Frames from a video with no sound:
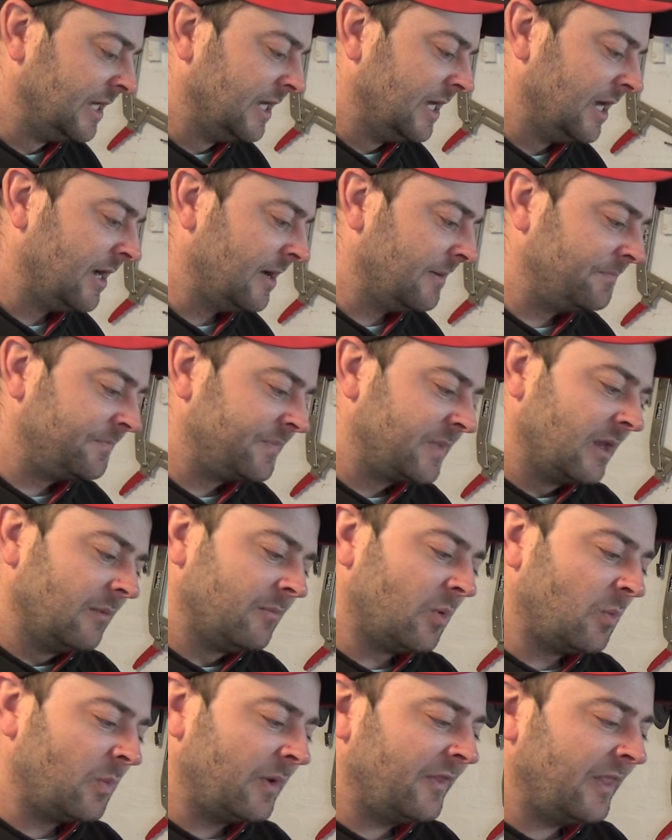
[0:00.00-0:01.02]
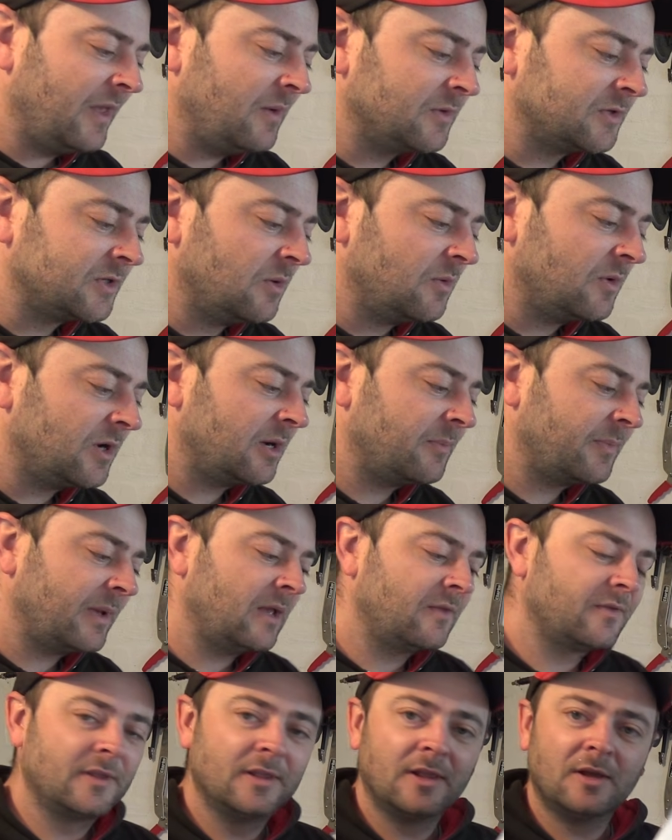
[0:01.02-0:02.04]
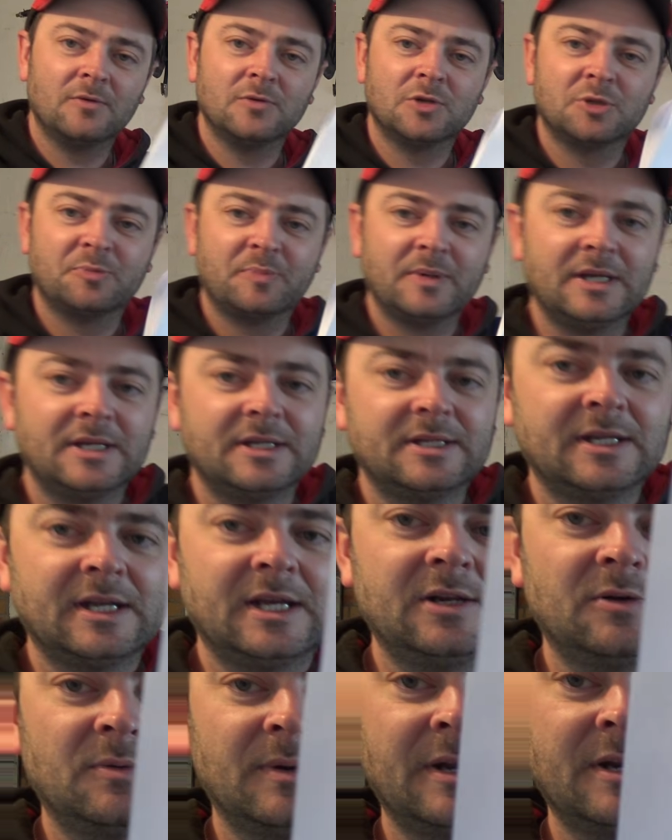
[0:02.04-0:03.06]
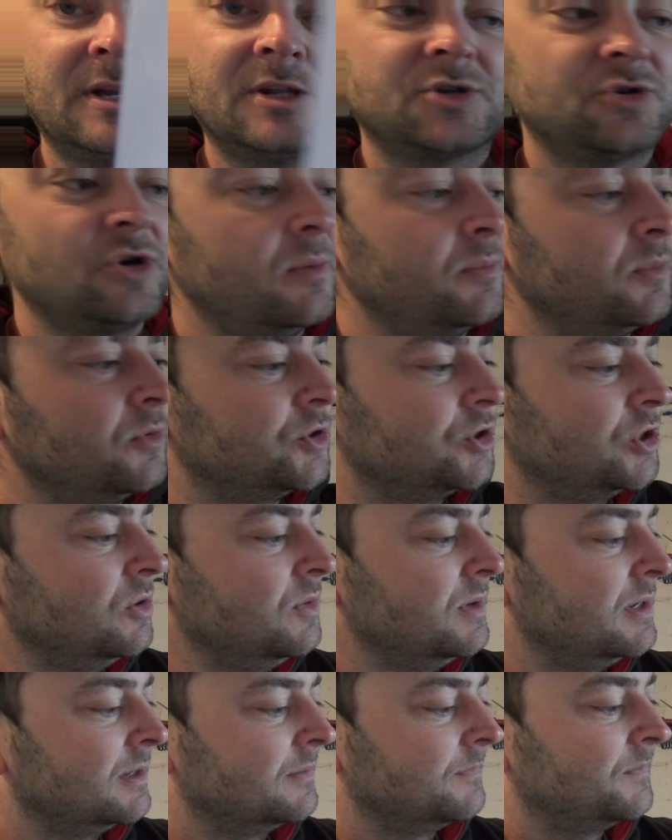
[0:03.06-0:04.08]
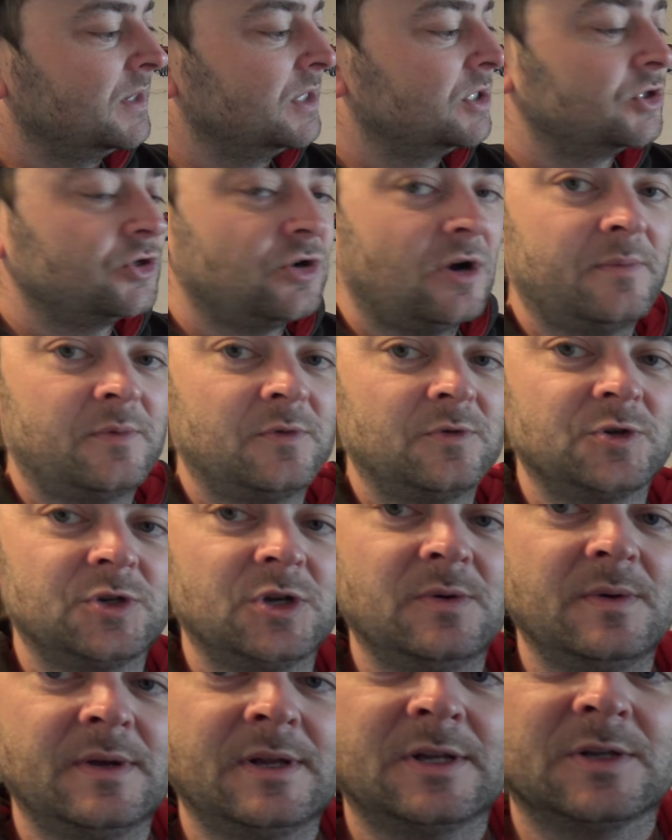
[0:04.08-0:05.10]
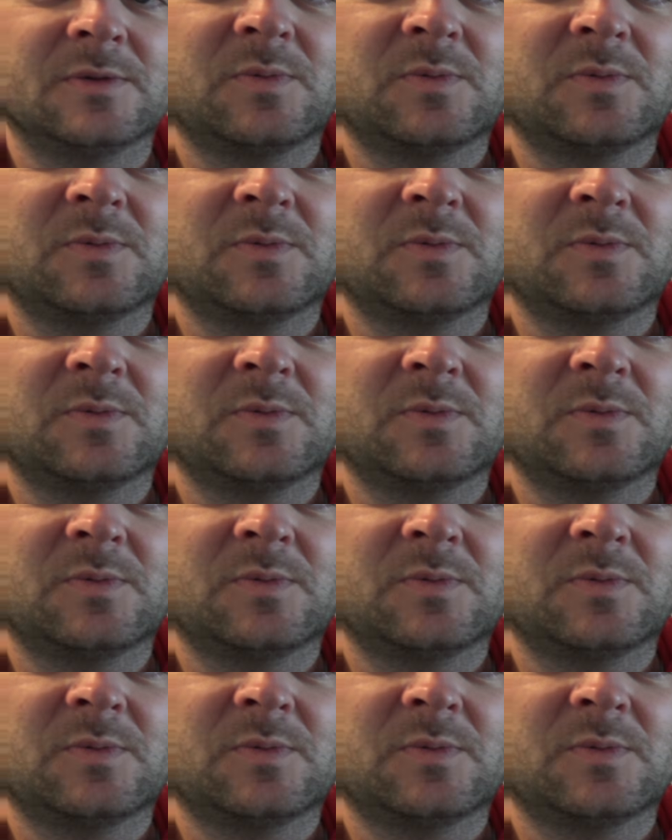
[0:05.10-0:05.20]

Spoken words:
but when they were talking about the low speed needle in the troubleshooting, this troubleshooting as